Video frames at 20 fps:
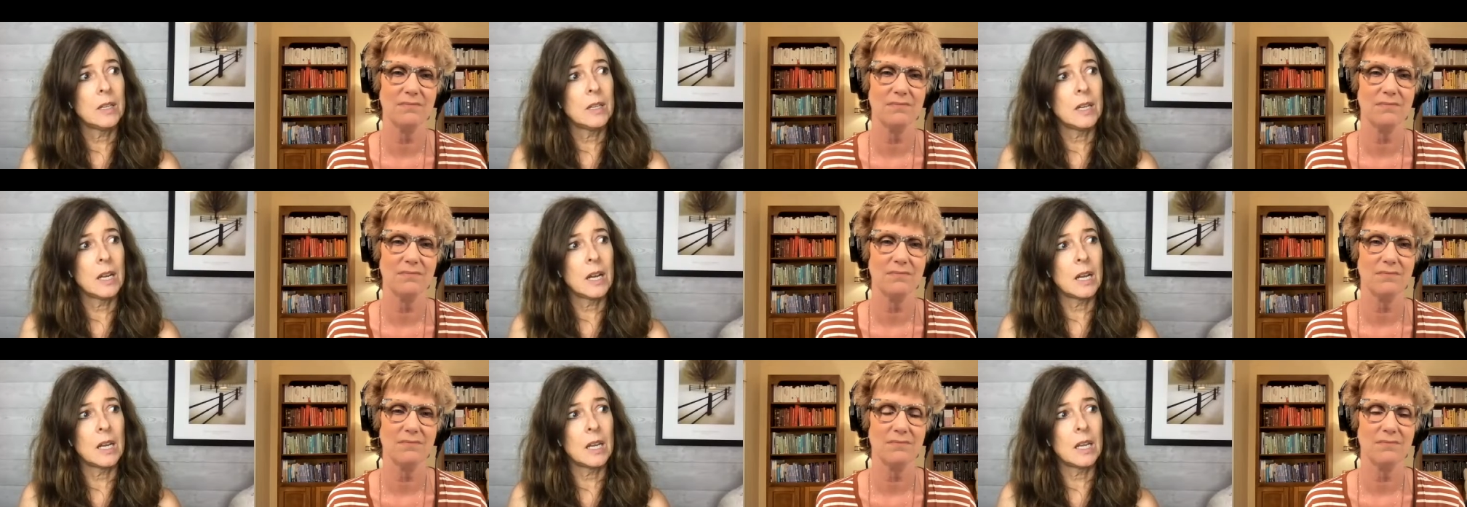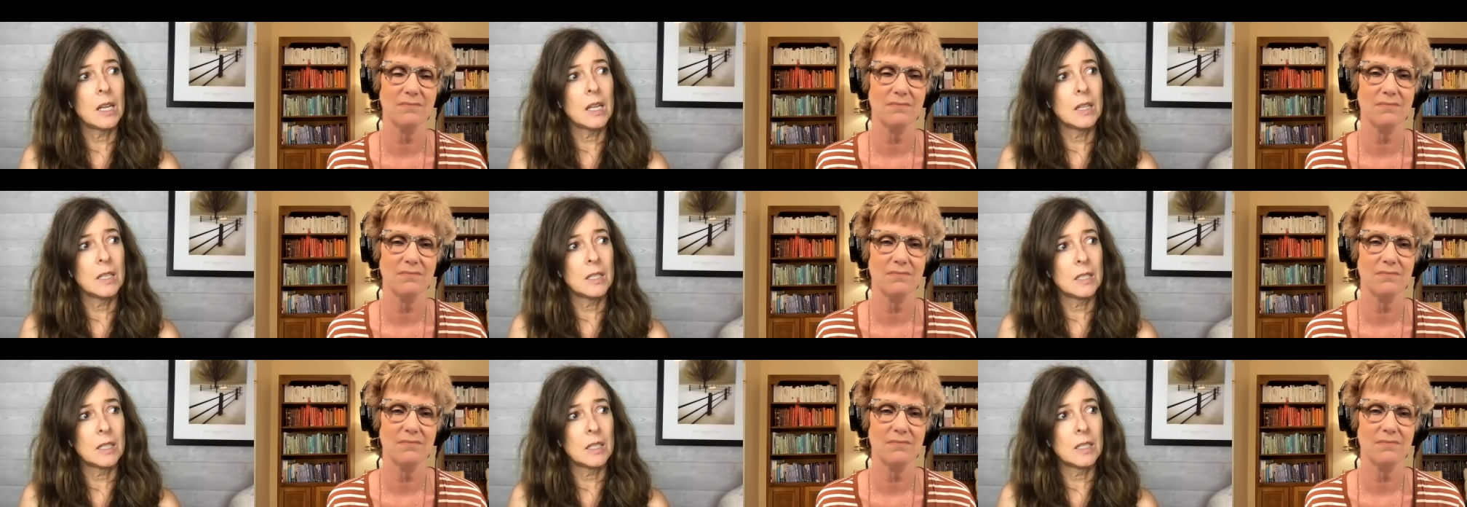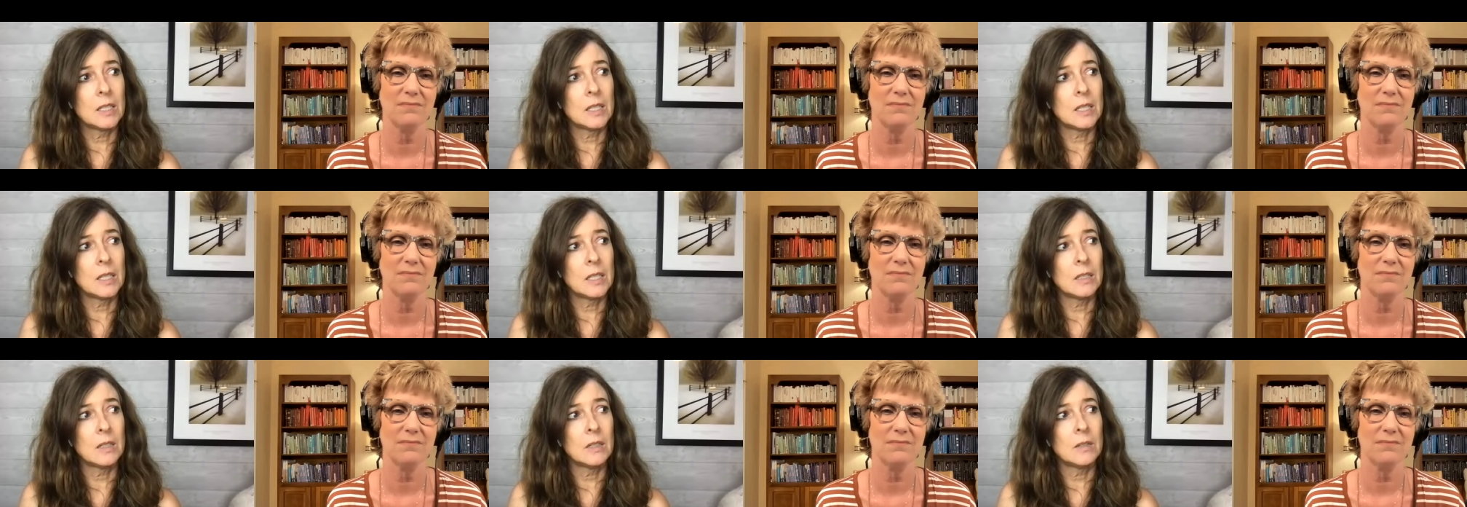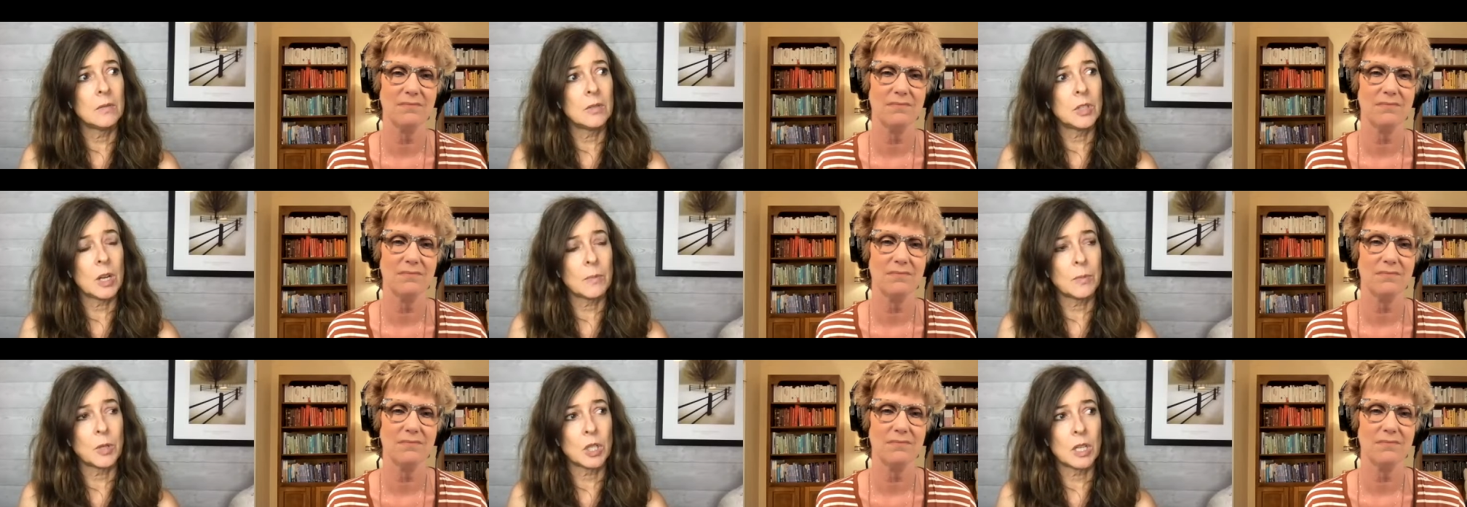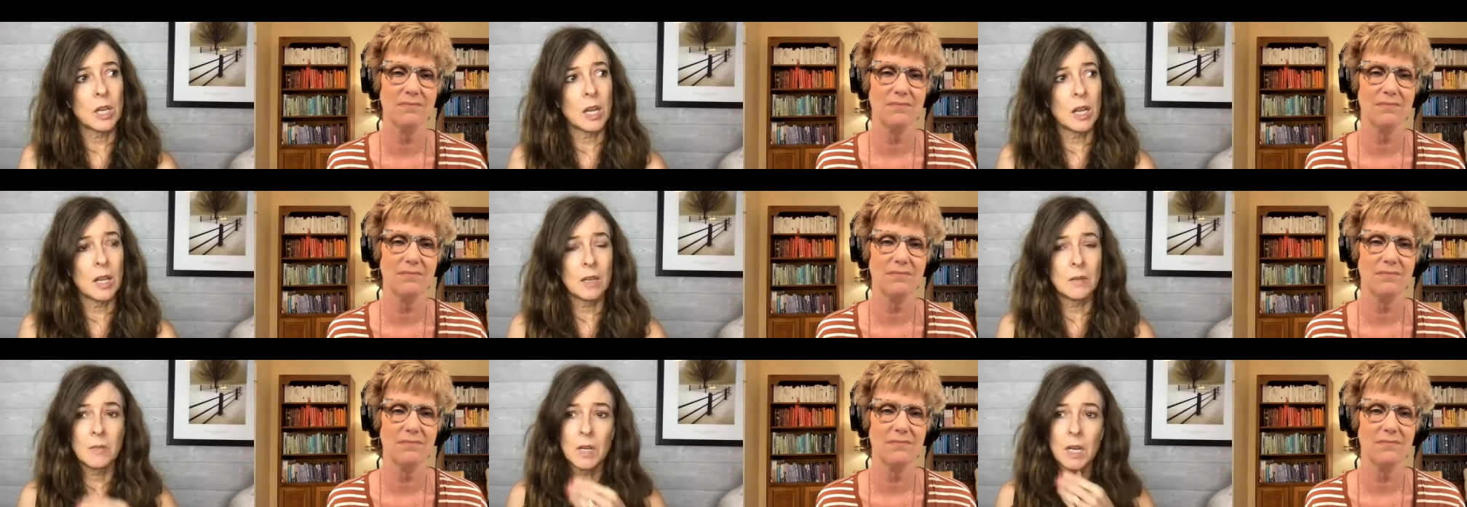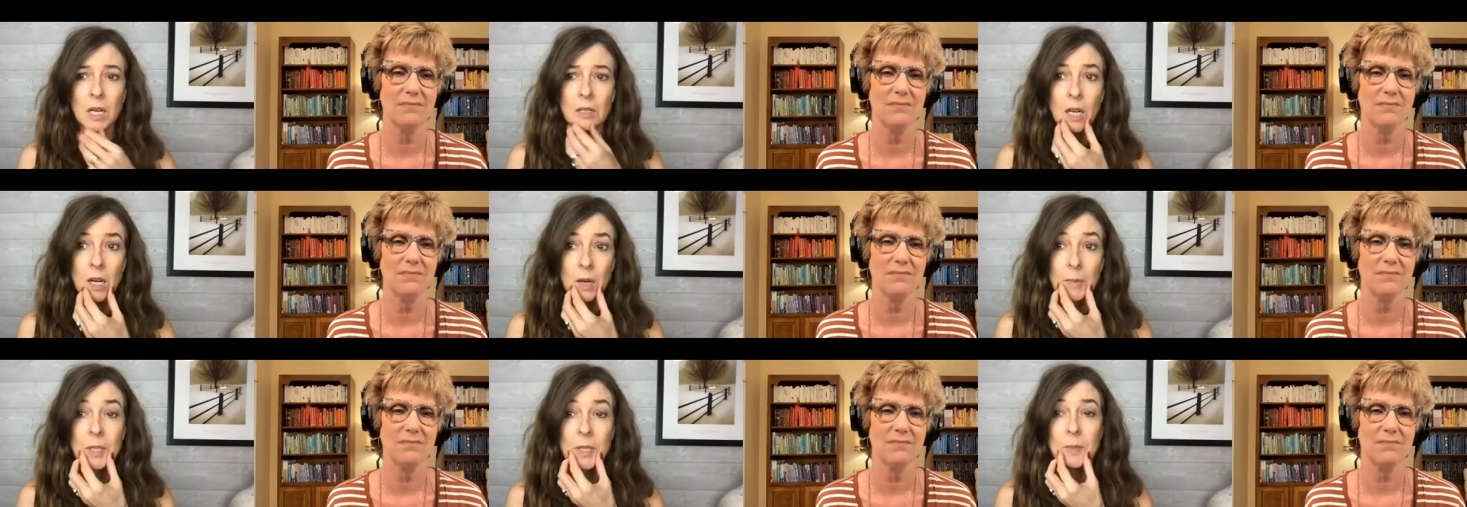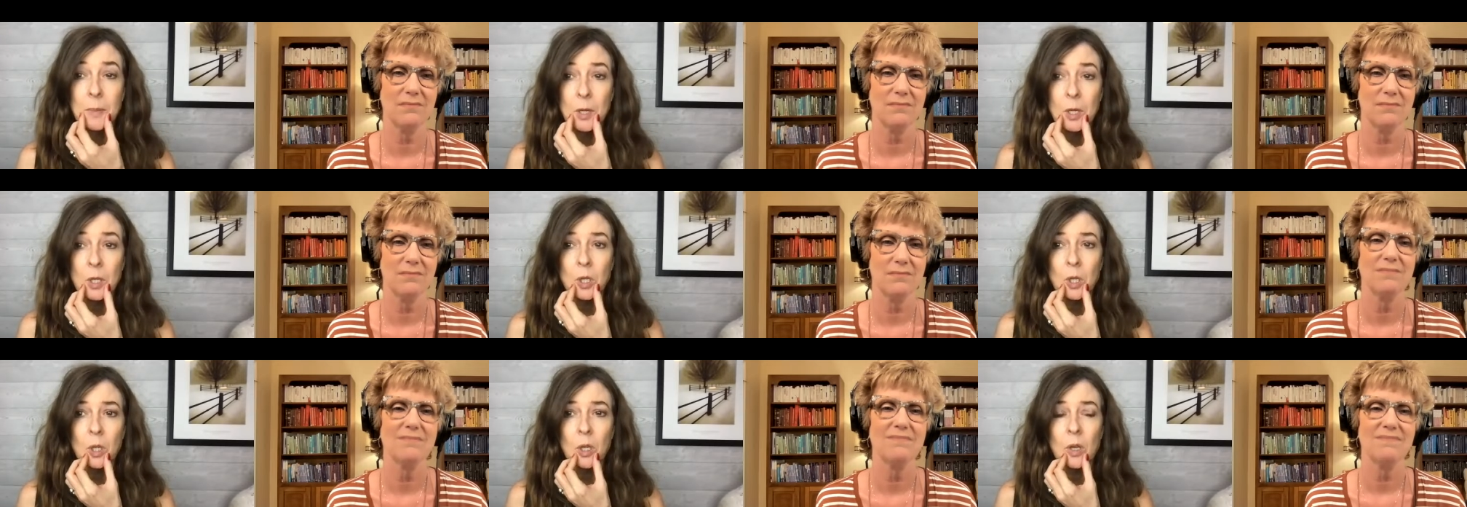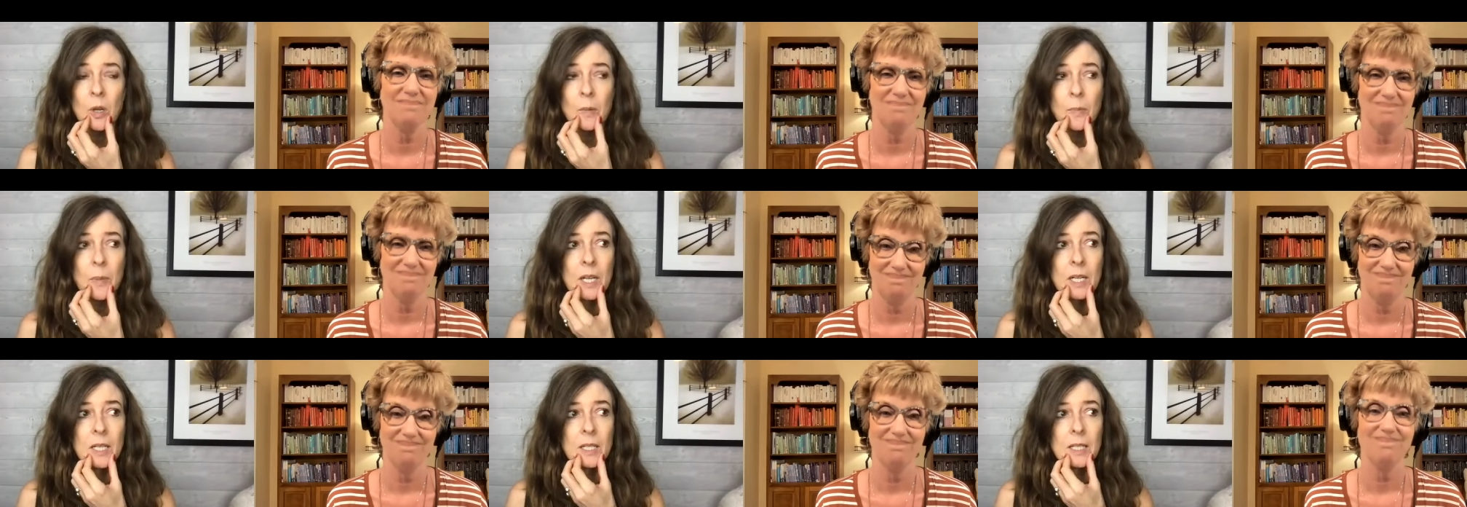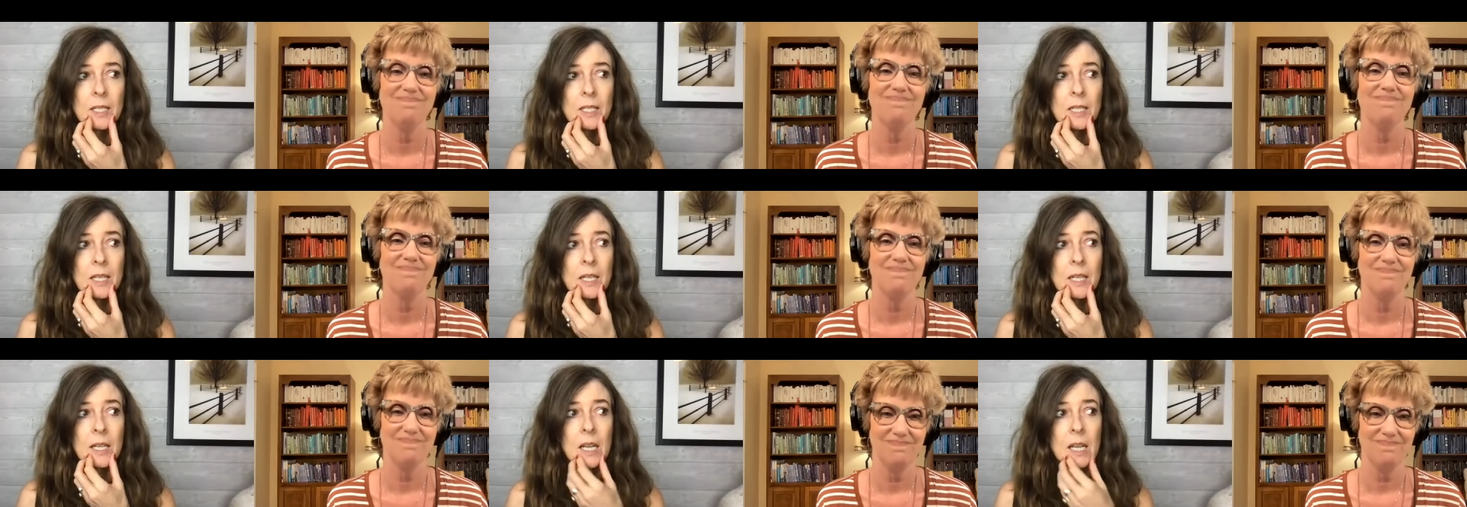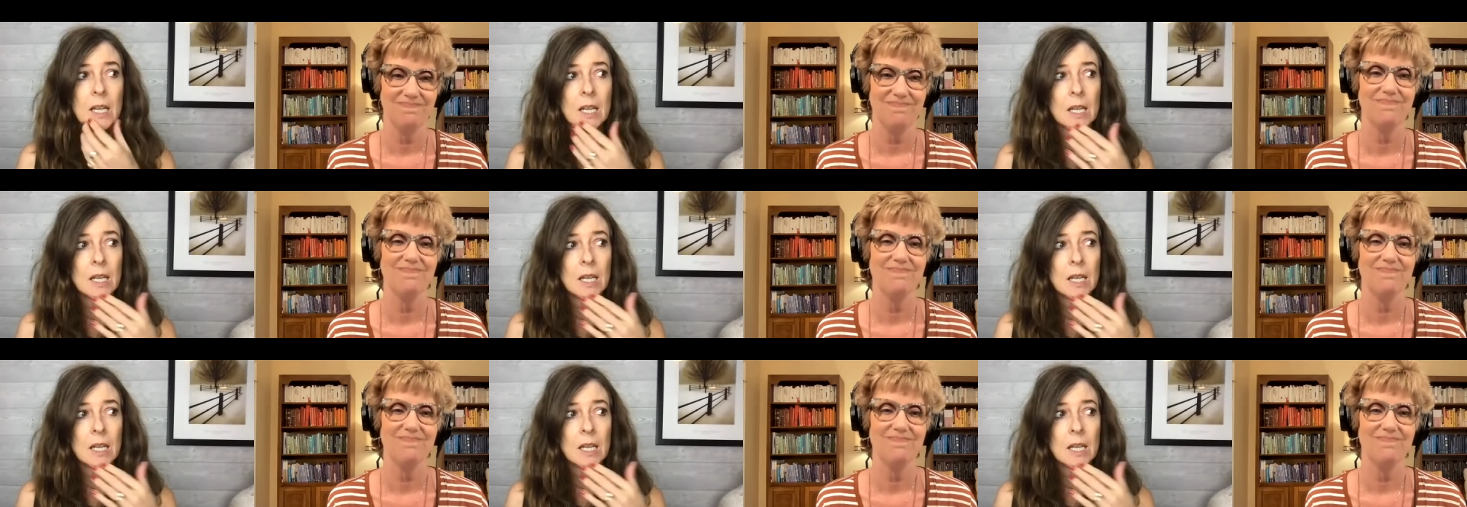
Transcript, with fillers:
Speaker 1: and I, and this is in chapter 10 when I talk about spiritual codependency,